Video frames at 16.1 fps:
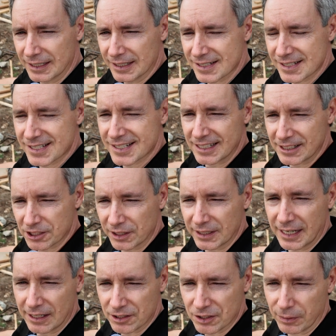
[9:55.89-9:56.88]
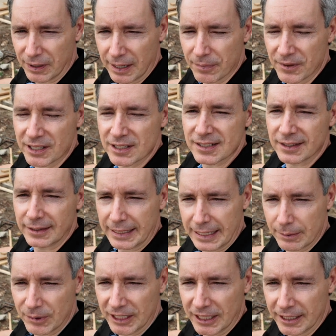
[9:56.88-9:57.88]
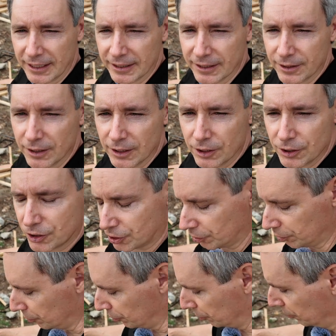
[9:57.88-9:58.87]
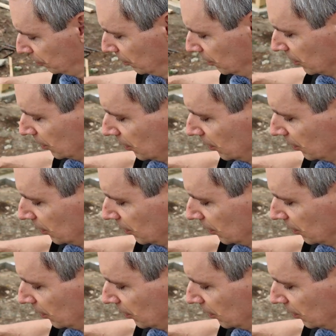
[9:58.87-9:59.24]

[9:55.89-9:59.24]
is essentially house wrap that is laminated to